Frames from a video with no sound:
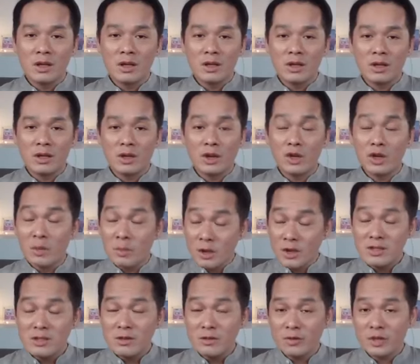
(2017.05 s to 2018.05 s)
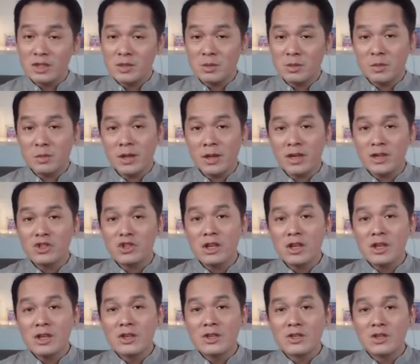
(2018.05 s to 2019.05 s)
on your personal Facebook page,
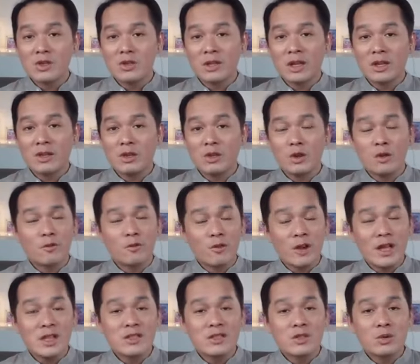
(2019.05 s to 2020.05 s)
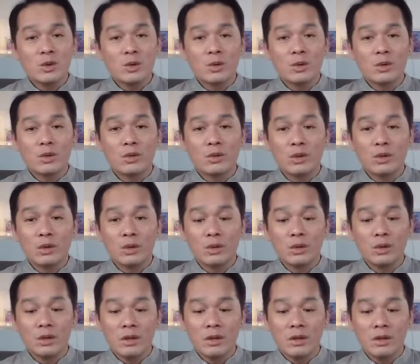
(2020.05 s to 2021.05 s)
so that your friends or
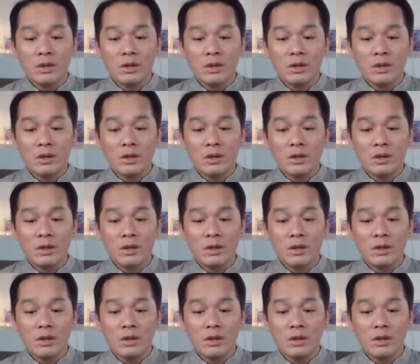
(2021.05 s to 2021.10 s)
your